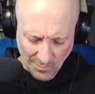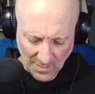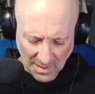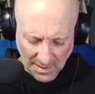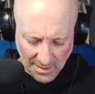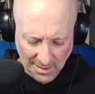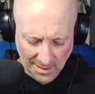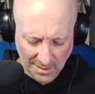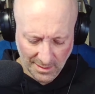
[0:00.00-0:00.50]

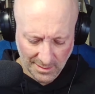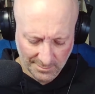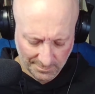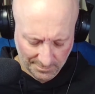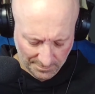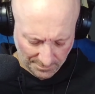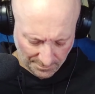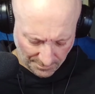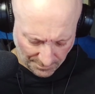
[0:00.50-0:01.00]

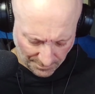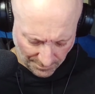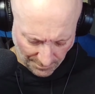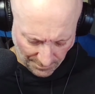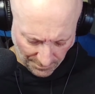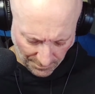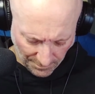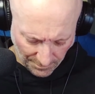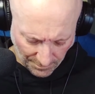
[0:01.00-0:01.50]
Um,
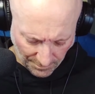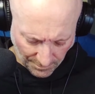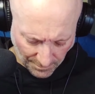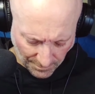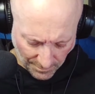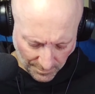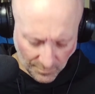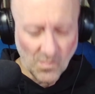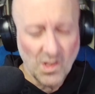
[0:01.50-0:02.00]

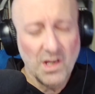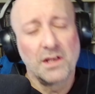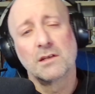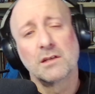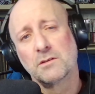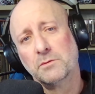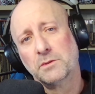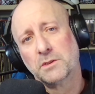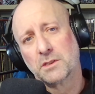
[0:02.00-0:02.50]
and
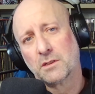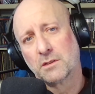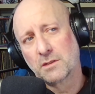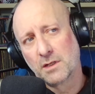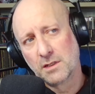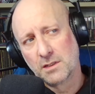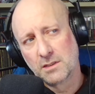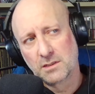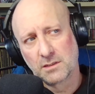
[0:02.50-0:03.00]
as a result,
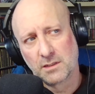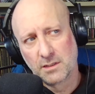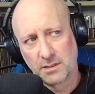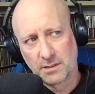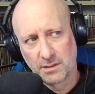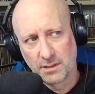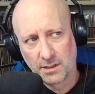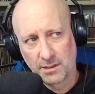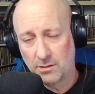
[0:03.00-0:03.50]
I
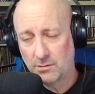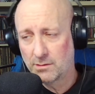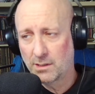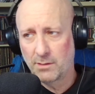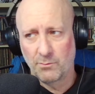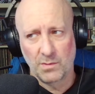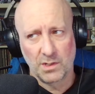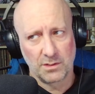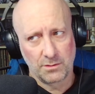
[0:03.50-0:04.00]
decided that no,
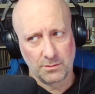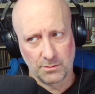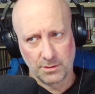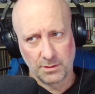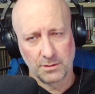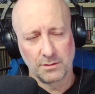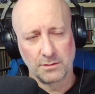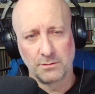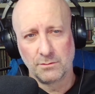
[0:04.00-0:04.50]
I'm not going
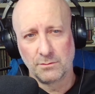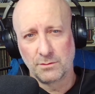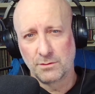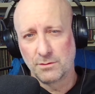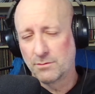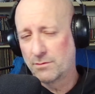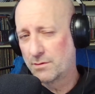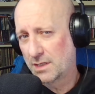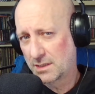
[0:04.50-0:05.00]
to
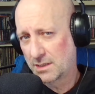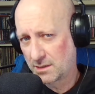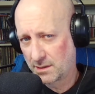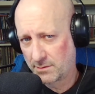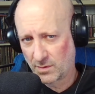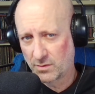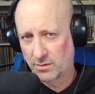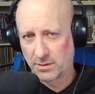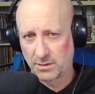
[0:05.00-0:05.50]
do that.
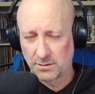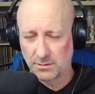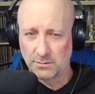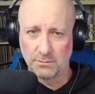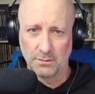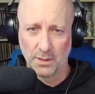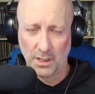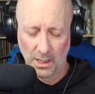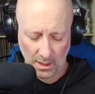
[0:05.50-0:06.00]
I'm going to,
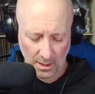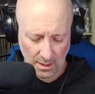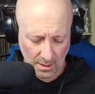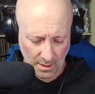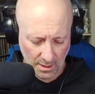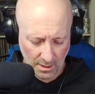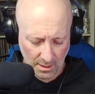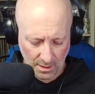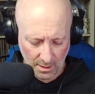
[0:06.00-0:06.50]

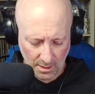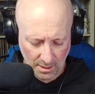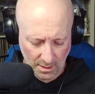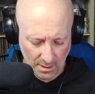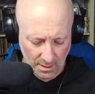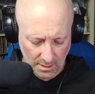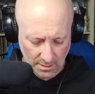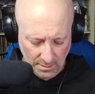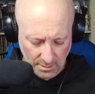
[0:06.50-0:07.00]

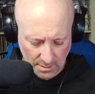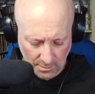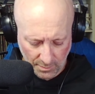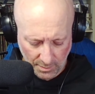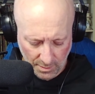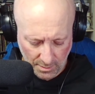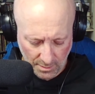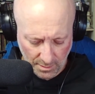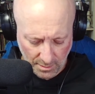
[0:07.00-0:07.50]
you know,
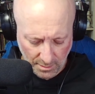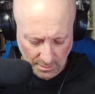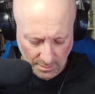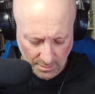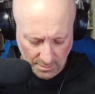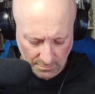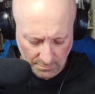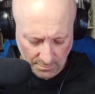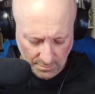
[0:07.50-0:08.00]
no, uh, you
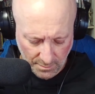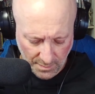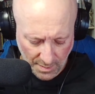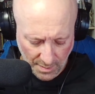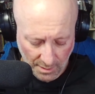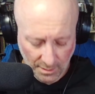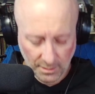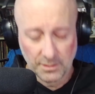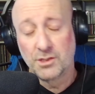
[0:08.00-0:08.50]
know,
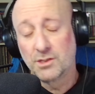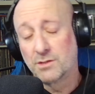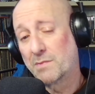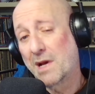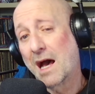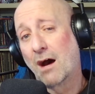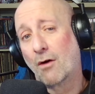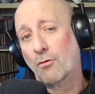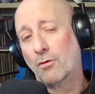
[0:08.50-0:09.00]
knowledge is
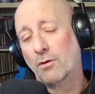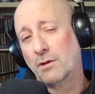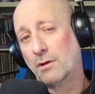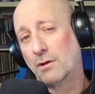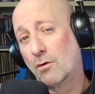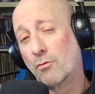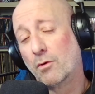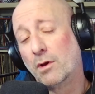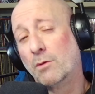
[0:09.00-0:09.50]
power, and
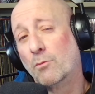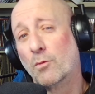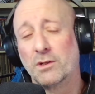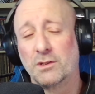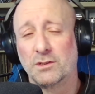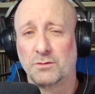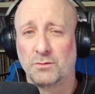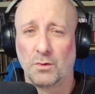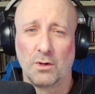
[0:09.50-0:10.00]
knowing what
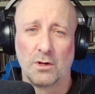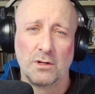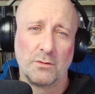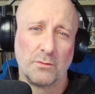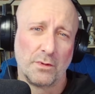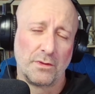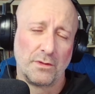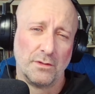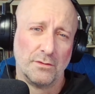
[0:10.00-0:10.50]
is wrong
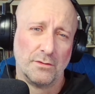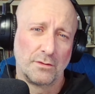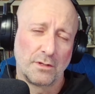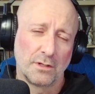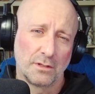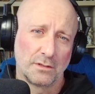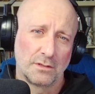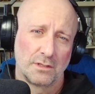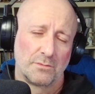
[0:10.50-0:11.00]
with you
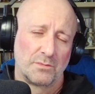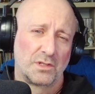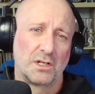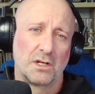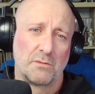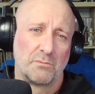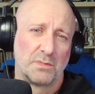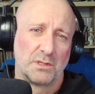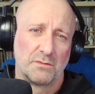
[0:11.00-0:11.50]
can
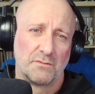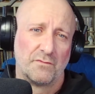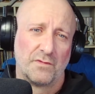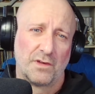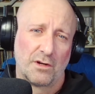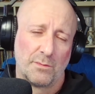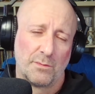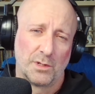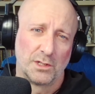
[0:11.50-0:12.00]
sometimes
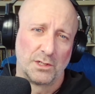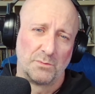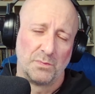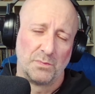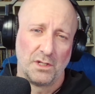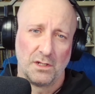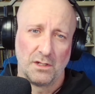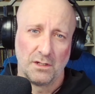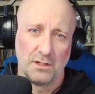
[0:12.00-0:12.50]
very much
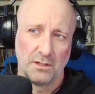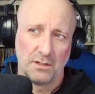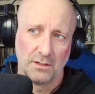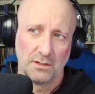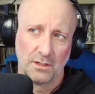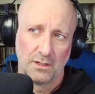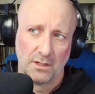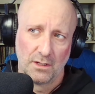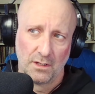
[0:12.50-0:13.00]
be
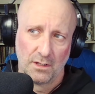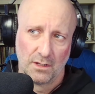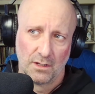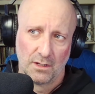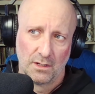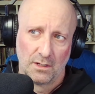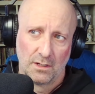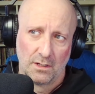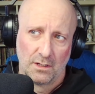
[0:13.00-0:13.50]

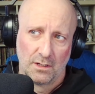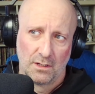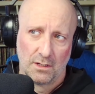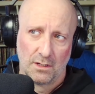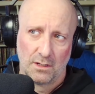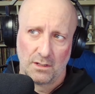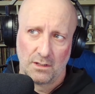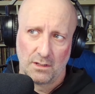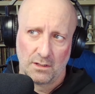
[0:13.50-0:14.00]

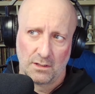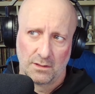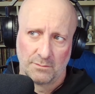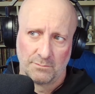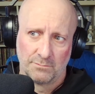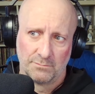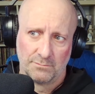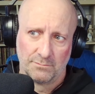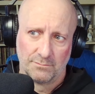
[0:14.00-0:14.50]

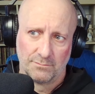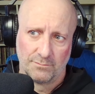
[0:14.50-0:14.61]
um,